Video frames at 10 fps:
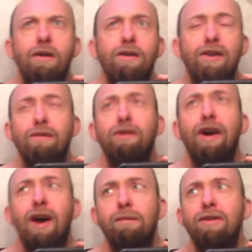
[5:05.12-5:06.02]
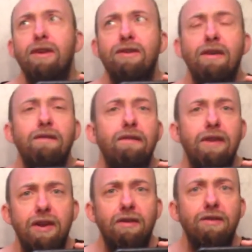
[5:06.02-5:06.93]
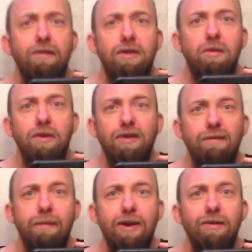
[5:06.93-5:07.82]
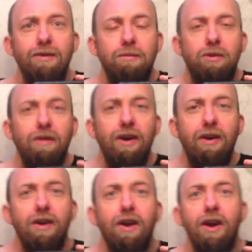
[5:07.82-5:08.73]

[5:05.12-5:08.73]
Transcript: several times, several videos over the course of my YouTube career,